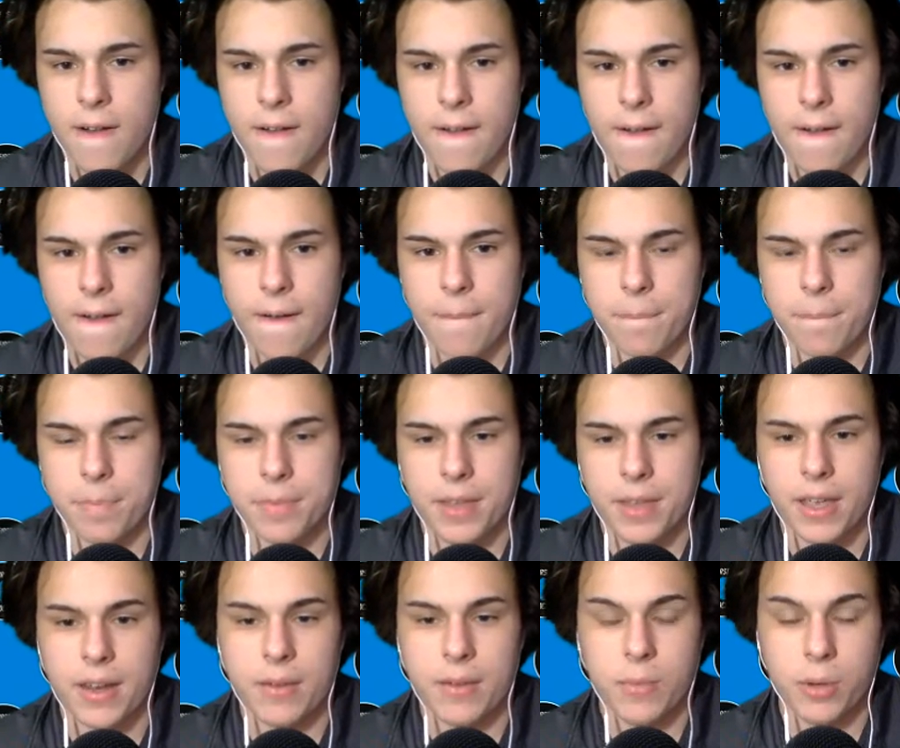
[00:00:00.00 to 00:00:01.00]

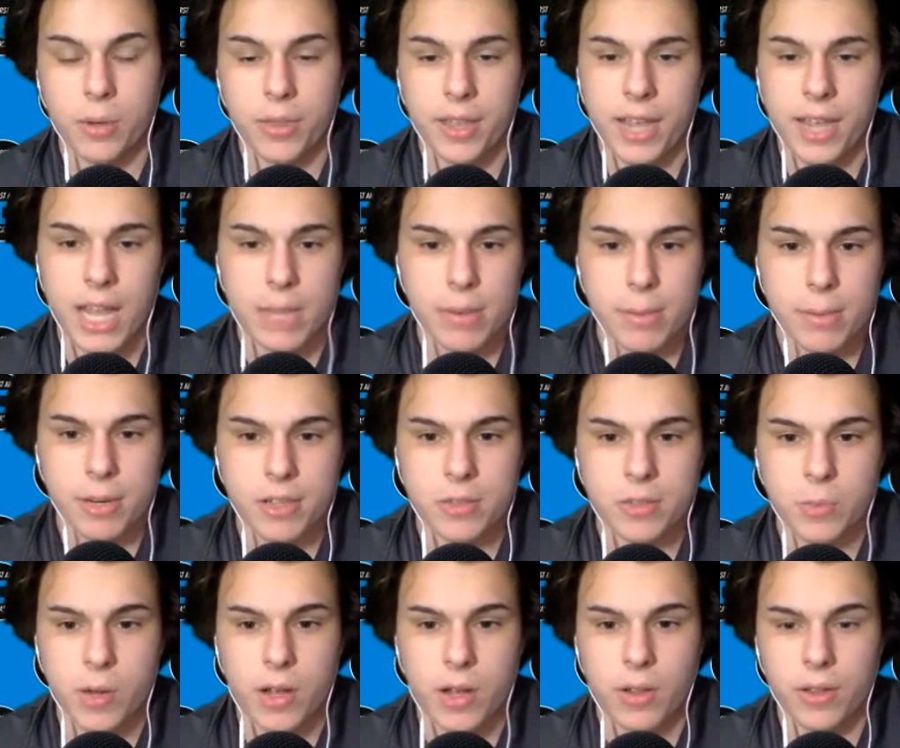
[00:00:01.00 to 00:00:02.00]
And one thing Alabama
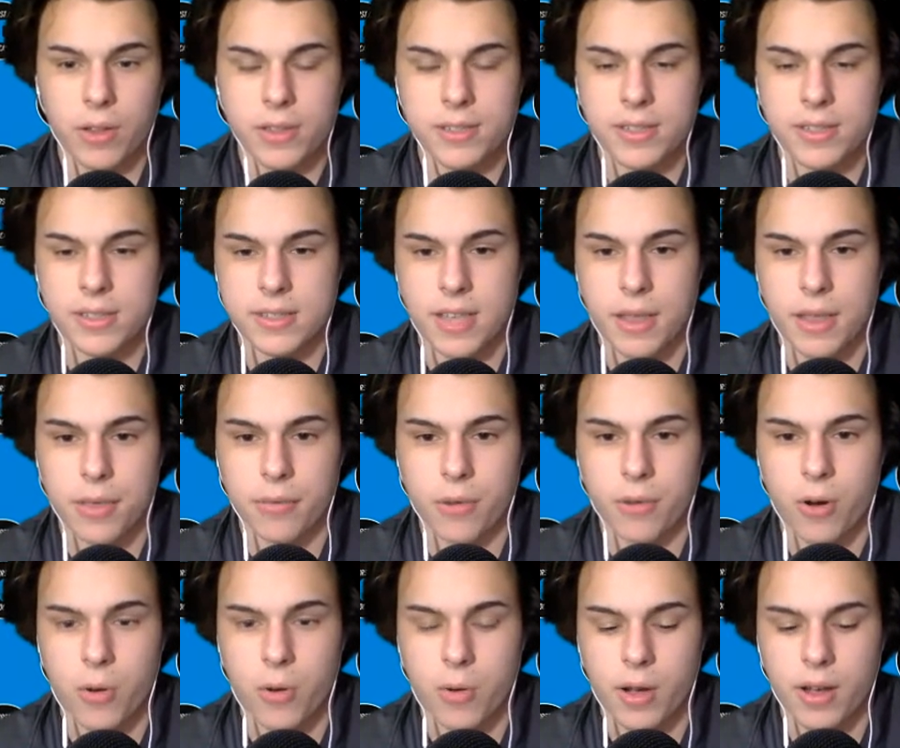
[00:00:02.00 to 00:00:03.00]
does well is they
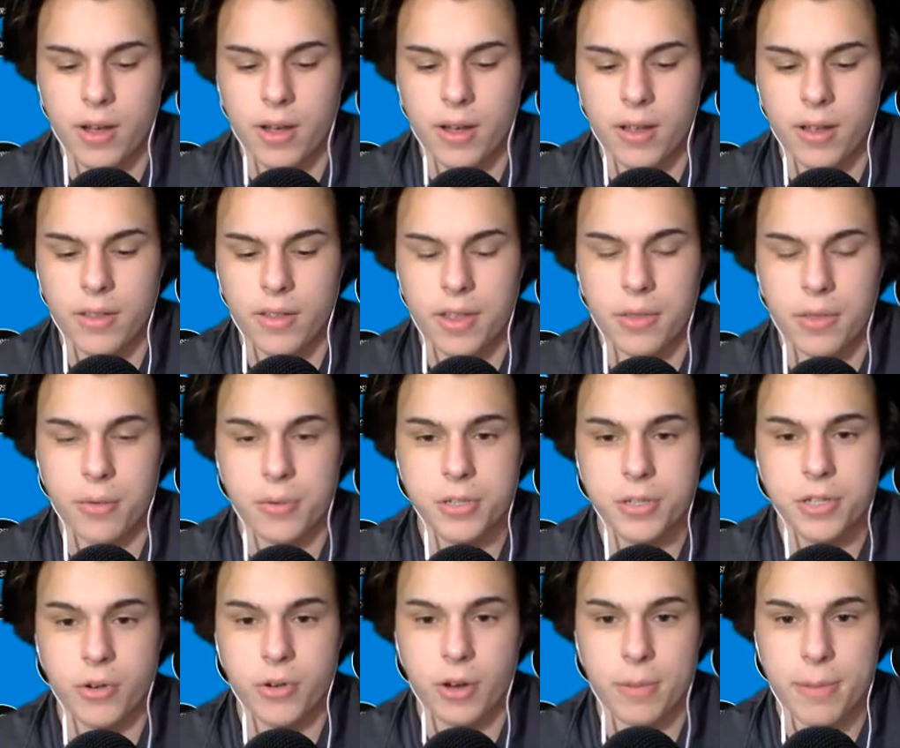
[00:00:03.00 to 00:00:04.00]
throw
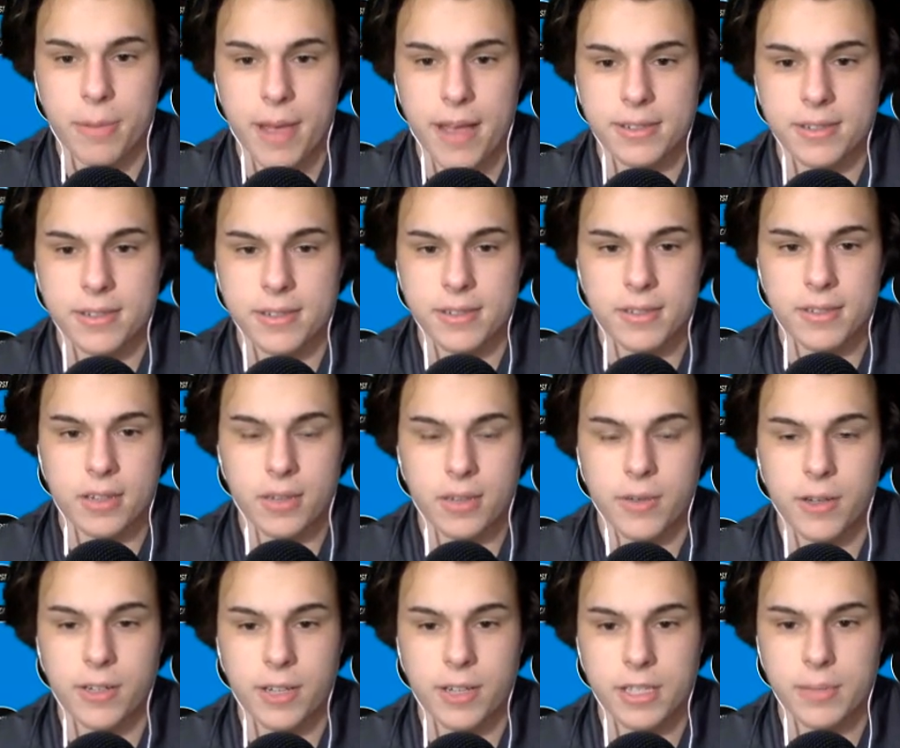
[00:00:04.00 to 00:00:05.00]
screen passes to
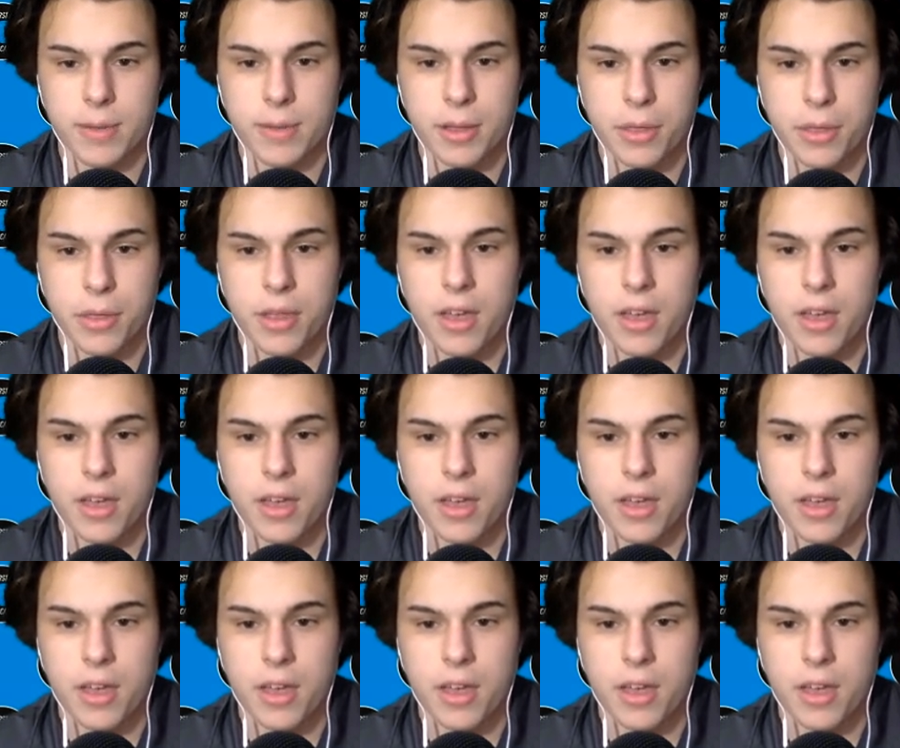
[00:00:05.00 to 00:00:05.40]
Devontae Smith,